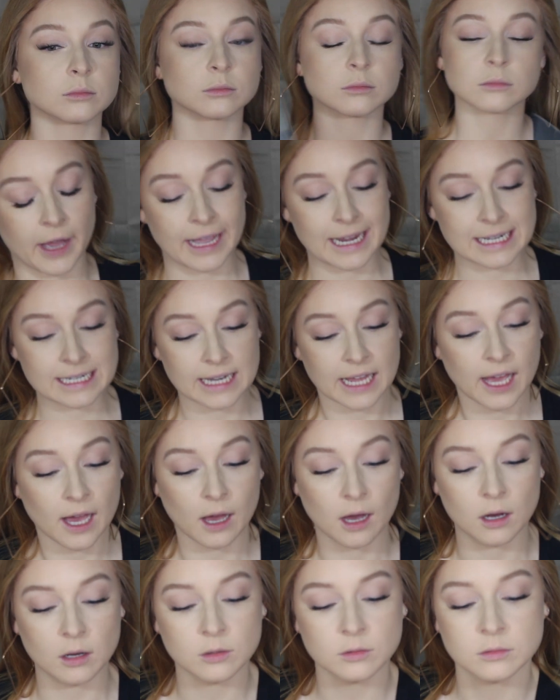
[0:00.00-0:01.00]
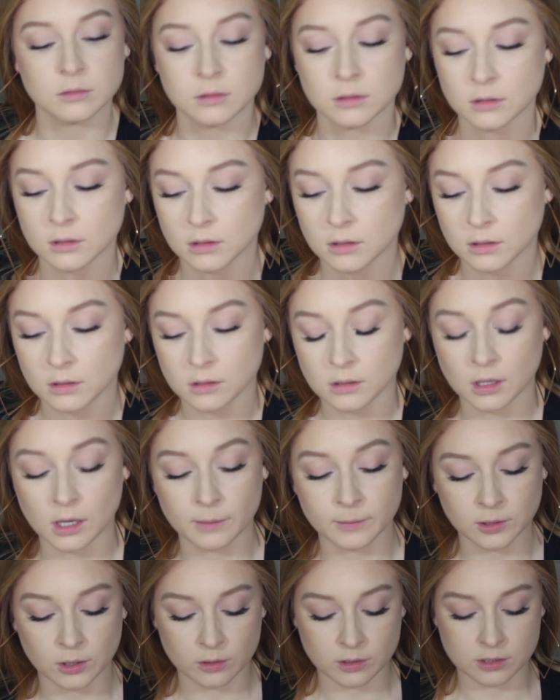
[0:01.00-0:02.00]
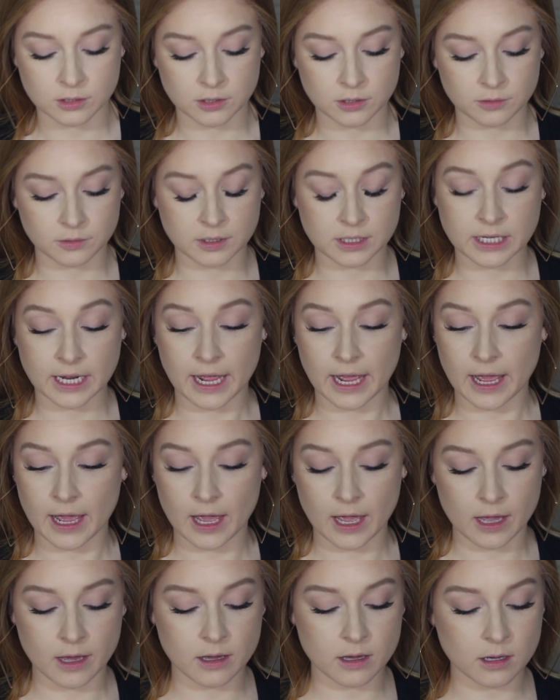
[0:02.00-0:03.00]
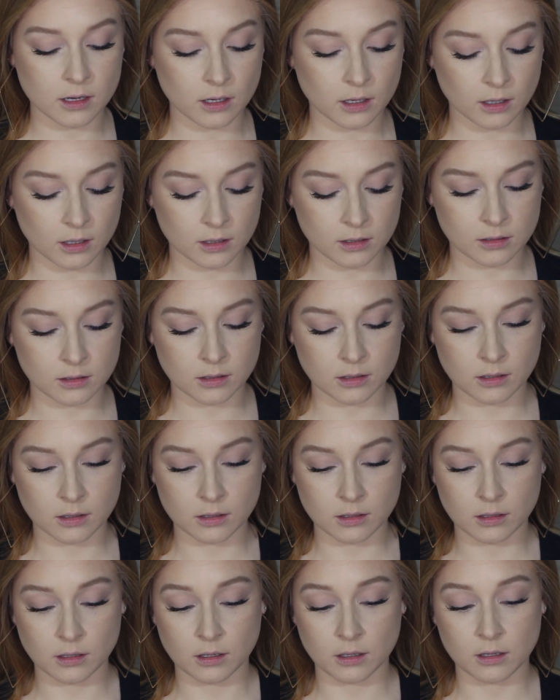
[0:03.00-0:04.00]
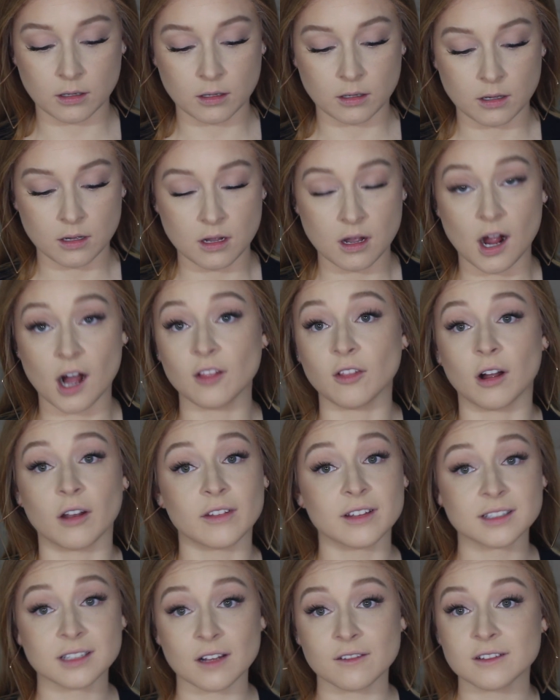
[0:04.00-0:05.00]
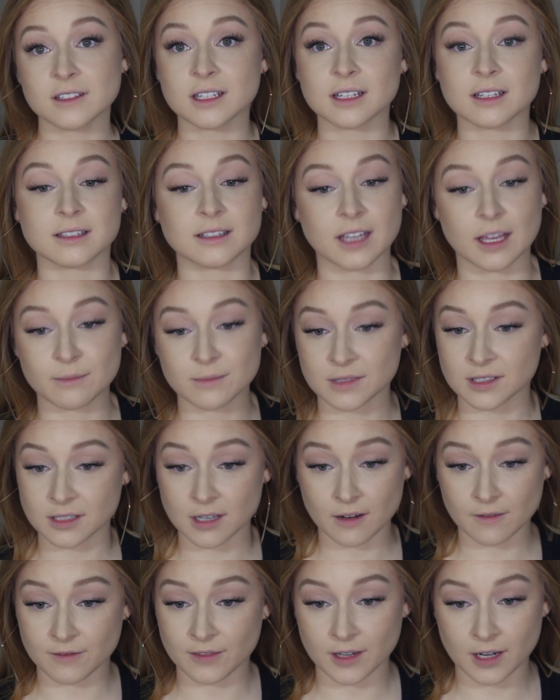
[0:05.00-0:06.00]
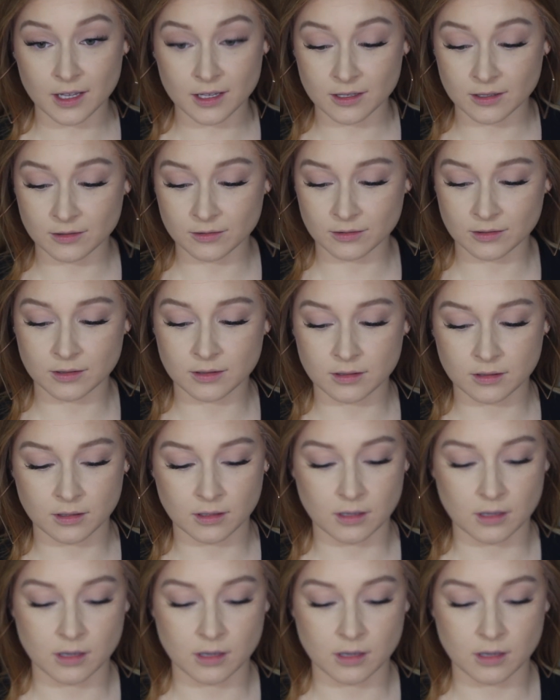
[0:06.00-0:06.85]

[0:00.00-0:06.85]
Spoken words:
Okay, now I'm going to take, a lot of the stuff is the same stuff that I use.